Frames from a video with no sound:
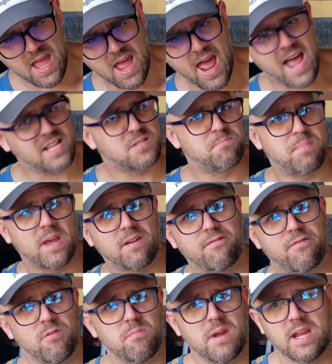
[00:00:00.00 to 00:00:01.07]
That's big
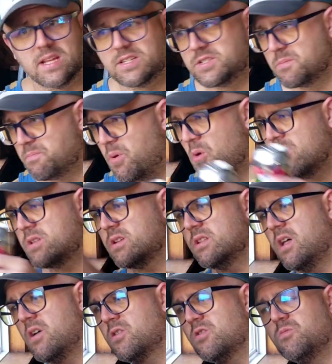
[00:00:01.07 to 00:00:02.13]
for me. Support the
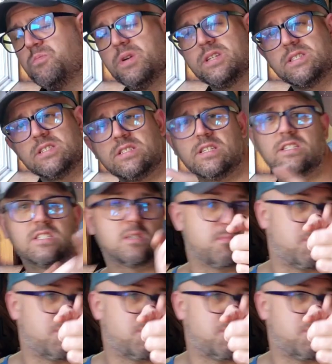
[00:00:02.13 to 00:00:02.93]
local businesses,